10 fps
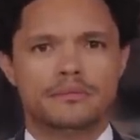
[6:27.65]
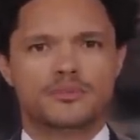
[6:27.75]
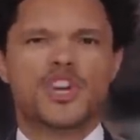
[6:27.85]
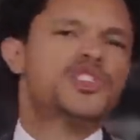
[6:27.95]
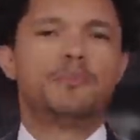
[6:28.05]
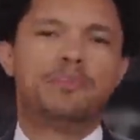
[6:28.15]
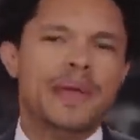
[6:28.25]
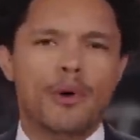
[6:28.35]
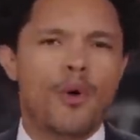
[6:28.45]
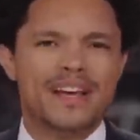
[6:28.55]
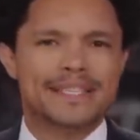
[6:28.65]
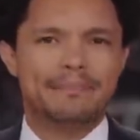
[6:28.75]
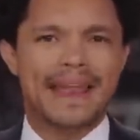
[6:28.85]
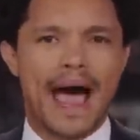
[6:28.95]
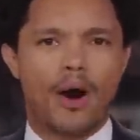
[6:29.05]
Justin Bieber wears
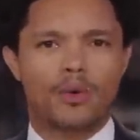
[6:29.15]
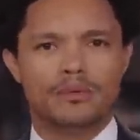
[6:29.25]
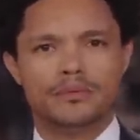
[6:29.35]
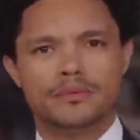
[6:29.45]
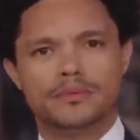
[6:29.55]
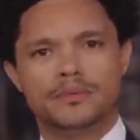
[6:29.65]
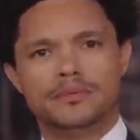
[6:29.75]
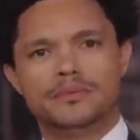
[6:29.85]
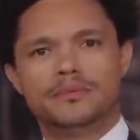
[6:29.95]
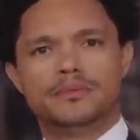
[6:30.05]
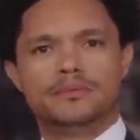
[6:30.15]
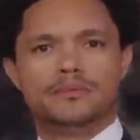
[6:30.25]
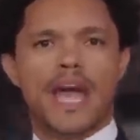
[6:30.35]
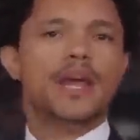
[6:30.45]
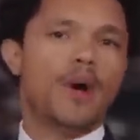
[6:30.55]
them now.
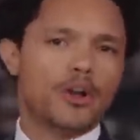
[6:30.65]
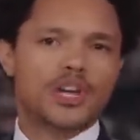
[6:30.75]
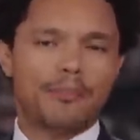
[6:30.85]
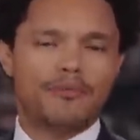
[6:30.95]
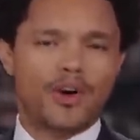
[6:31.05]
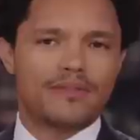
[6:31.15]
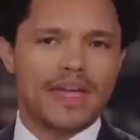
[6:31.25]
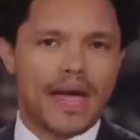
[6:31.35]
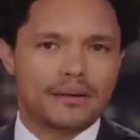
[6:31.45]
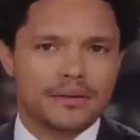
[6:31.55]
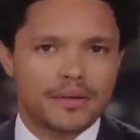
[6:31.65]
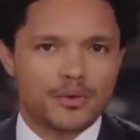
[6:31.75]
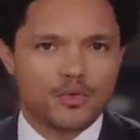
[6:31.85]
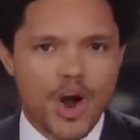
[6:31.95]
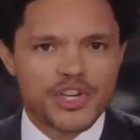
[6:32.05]
Anyway, on top of all of that,
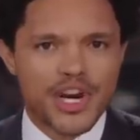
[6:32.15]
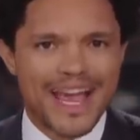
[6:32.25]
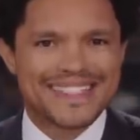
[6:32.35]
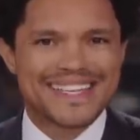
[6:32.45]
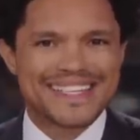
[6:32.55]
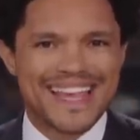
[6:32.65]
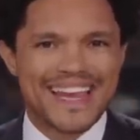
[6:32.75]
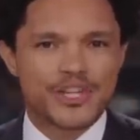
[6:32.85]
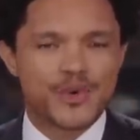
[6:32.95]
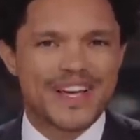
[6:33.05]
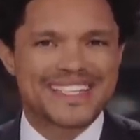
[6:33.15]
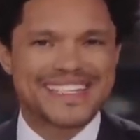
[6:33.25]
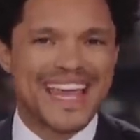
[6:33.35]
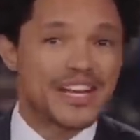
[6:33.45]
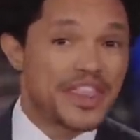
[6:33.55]
Russia has decided to
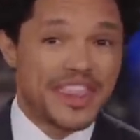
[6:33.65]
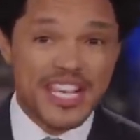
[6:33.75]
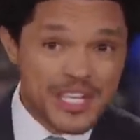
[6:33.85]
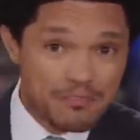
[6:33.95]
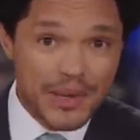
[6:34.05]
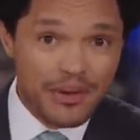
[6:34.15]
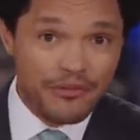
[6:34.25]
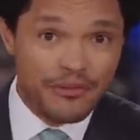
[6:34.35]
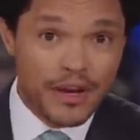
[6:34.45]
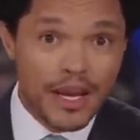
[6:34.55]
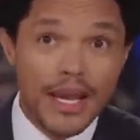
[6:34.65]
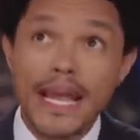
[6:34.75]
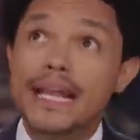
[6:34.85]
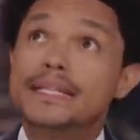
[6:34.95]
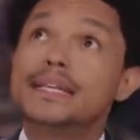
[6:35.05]
extend this beef
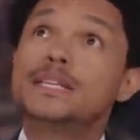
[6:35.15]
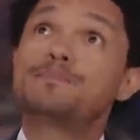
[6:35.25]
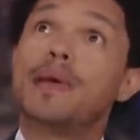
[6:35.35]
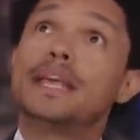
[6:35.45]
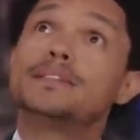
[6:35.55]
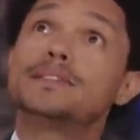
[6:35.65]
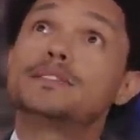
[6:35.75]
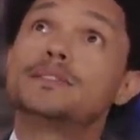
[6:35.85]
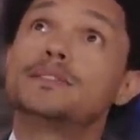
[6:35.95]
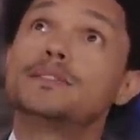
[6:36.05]
into space.